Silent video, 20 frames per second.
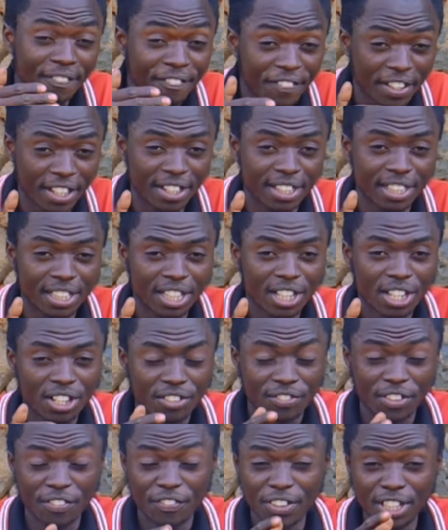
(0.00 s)
feed
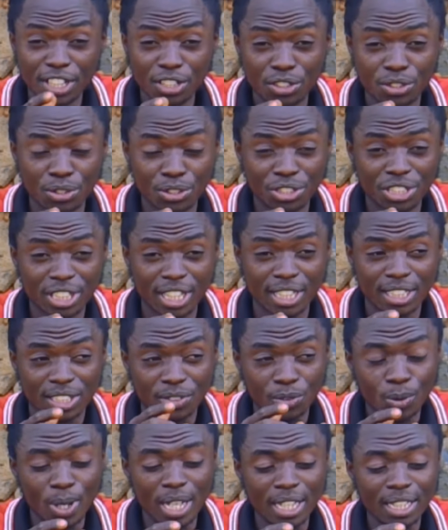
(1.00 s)
for feeding to your
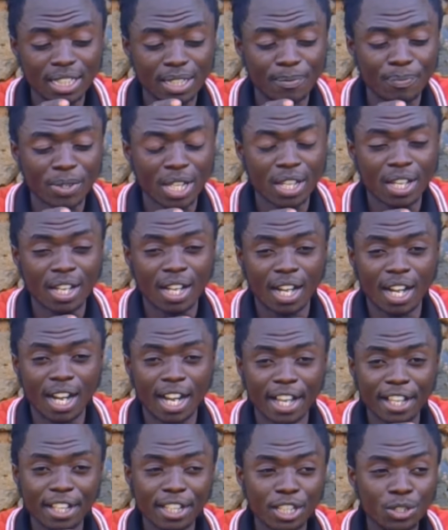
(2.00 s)
chickens. One,
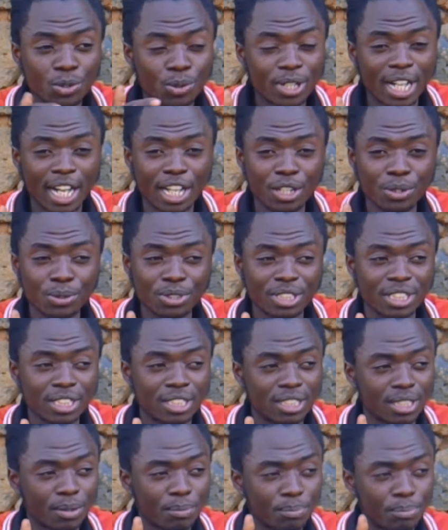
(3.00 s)
you can use
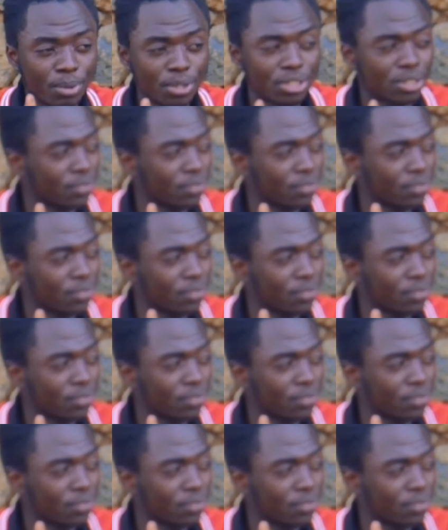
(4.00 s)
it both